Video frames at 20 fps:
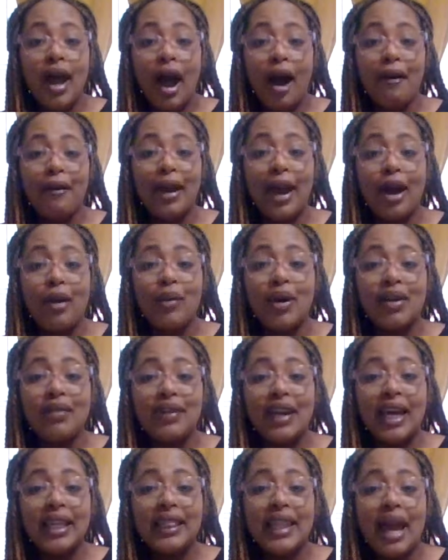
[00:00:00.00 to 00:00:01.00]
okay, or whatever
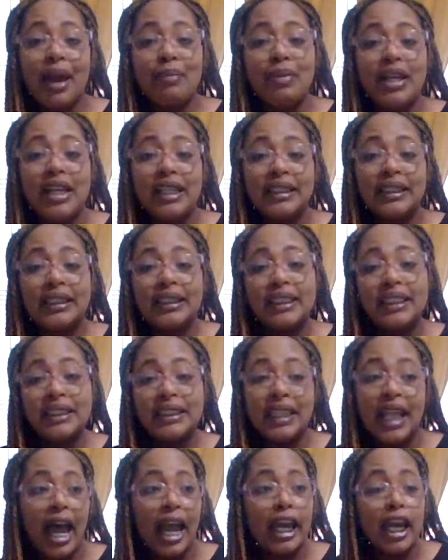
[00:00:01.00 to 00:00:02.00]
like that, because it's
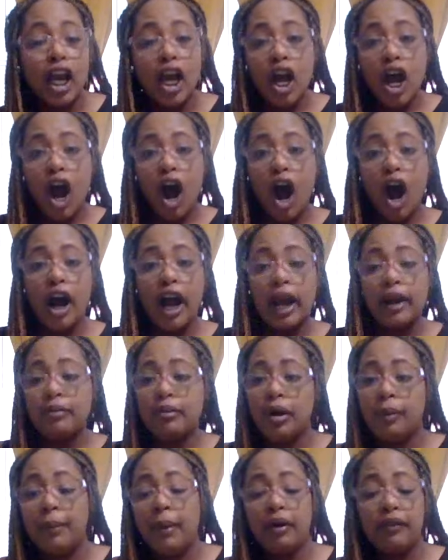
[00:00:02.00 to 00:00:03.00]
just like, okay,
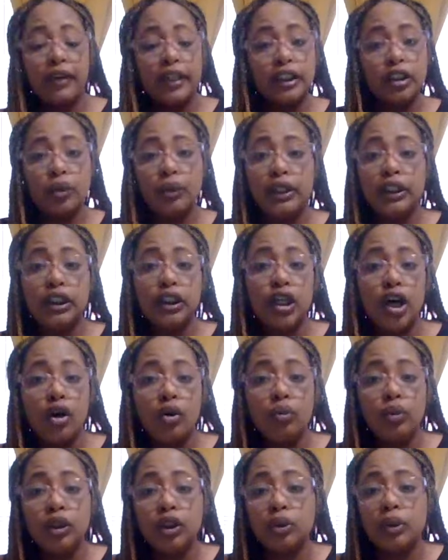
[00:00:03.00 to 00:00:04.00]
no, motherfuckers don't need to know
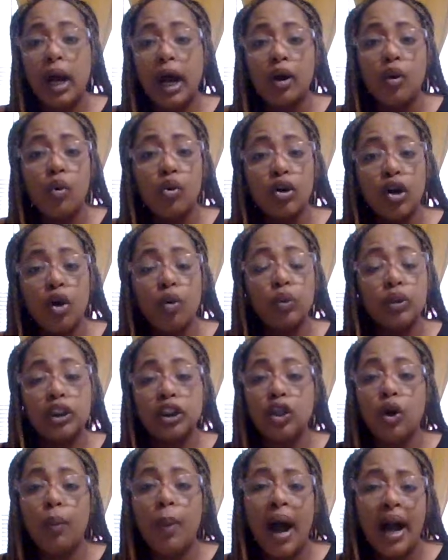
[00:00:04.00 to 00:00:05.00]
what you got going on, what's
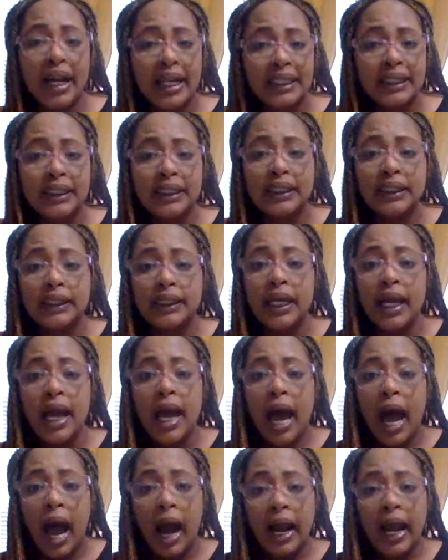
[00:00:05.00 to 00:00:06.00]
in your pockets,
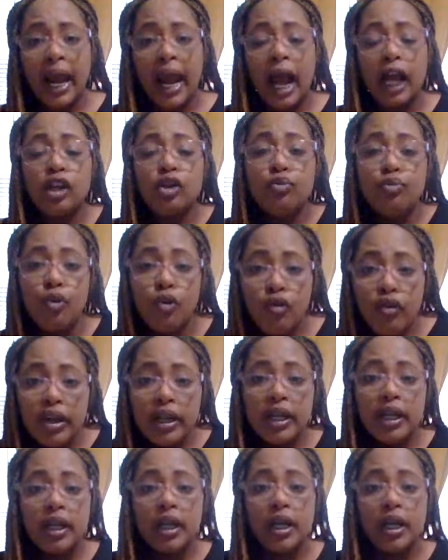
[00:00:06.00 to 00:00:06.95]
okay, how you moving,